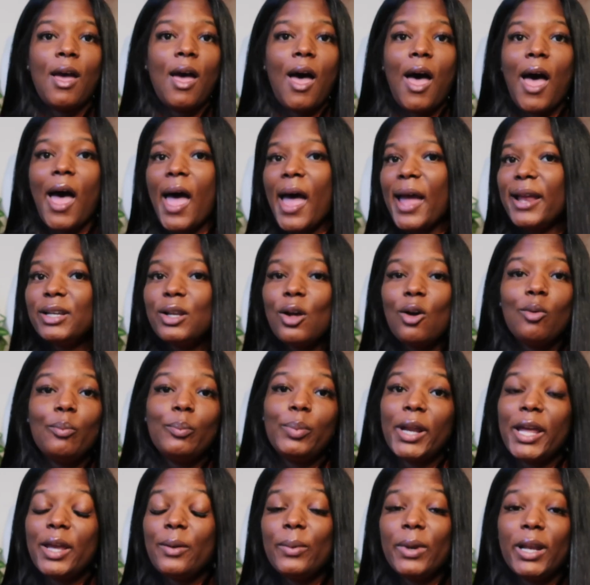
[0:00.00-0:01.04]
I don't
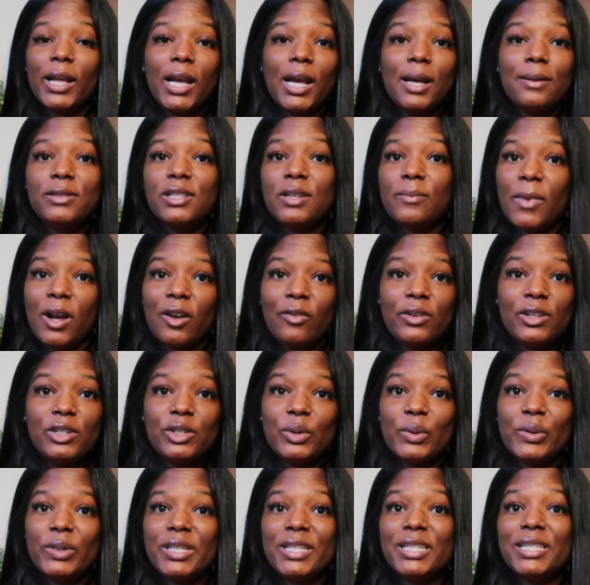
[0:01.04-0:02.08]
play when it comes to my
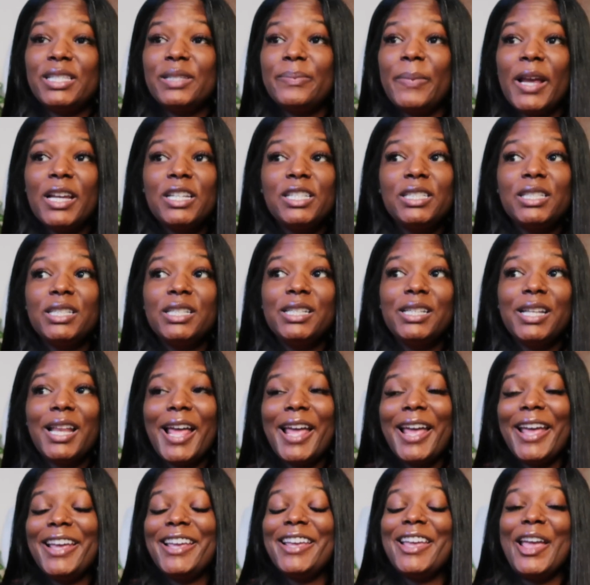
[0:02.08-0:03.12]
resources, especially
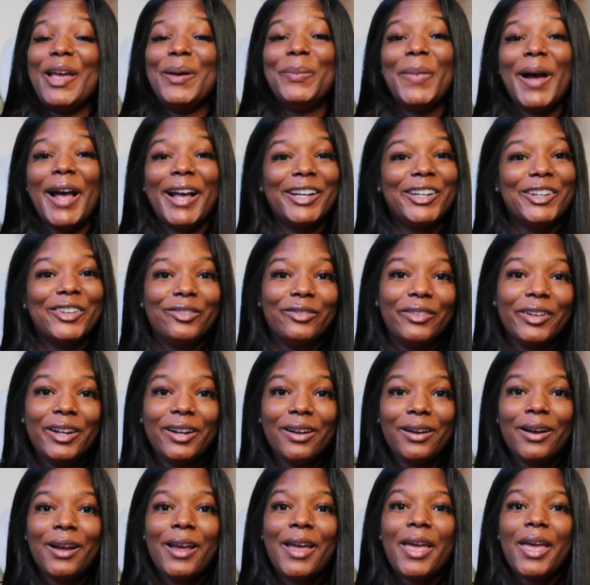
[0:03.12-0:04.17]
like in my
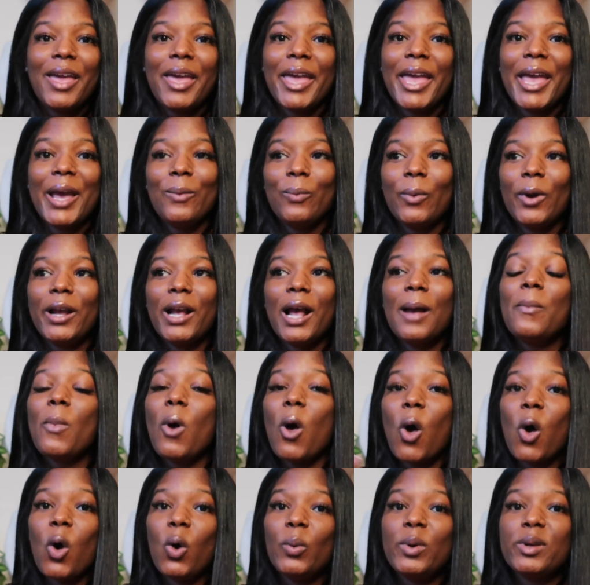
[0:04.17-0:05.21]
career at work. I'm
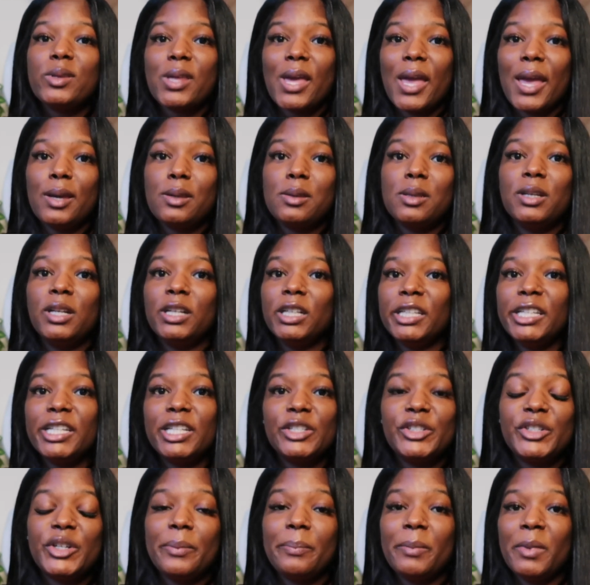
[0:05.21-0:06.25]
always asking the
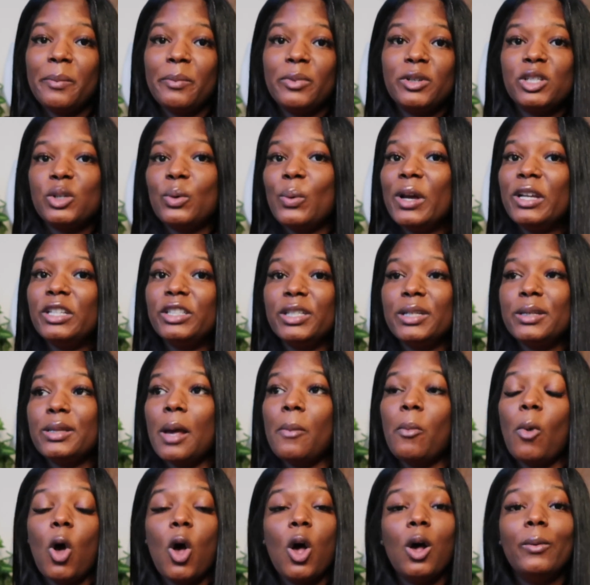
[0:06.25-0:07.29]
leadership members questions.
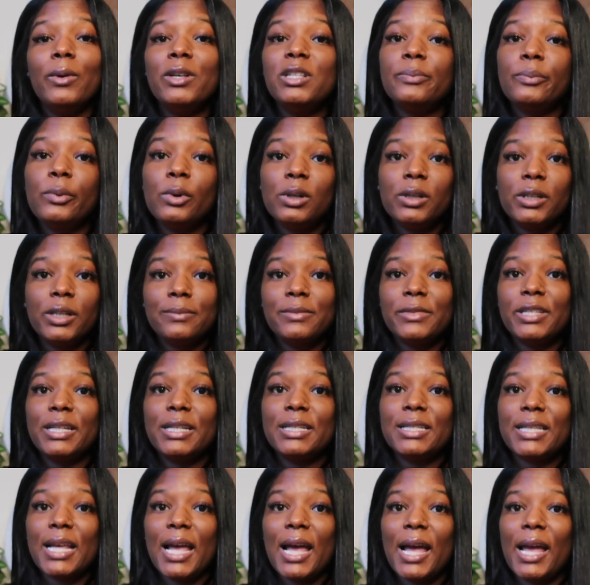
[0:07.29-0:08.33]
I'm always pulling them to the
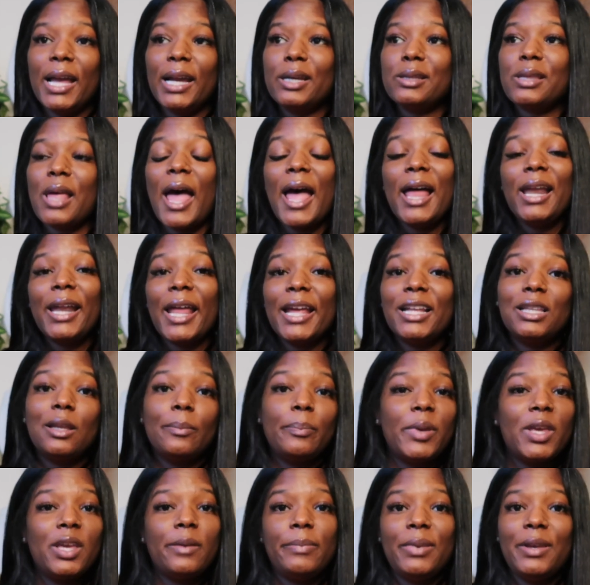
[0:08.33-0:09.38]
side because I like to
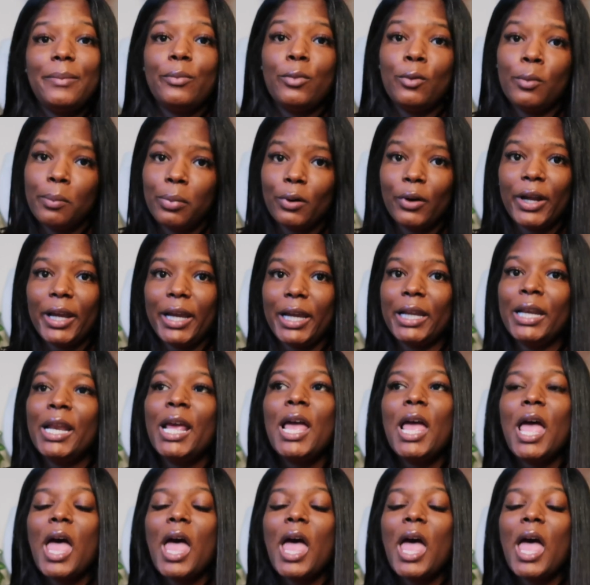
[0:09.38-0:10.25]
pick people's brain.